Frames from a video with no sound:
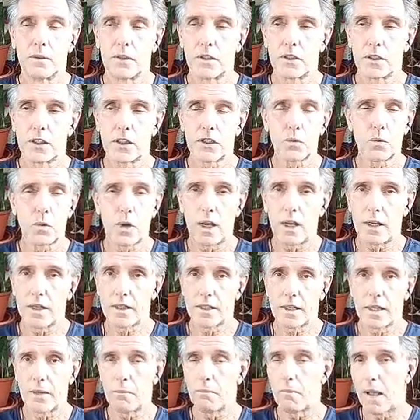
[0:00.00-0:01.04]
This is why I
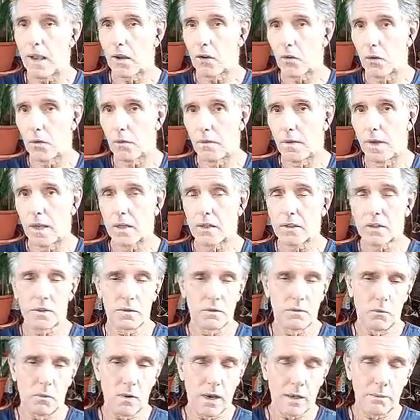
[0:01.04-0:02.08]
say macrophages,
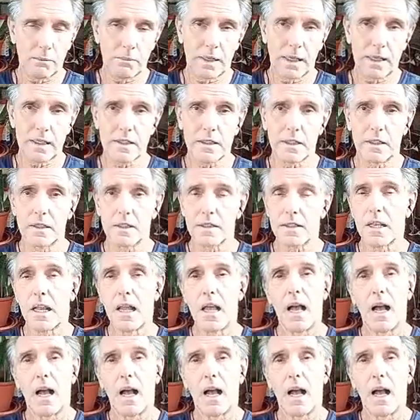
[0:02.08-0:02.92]
white blood cells,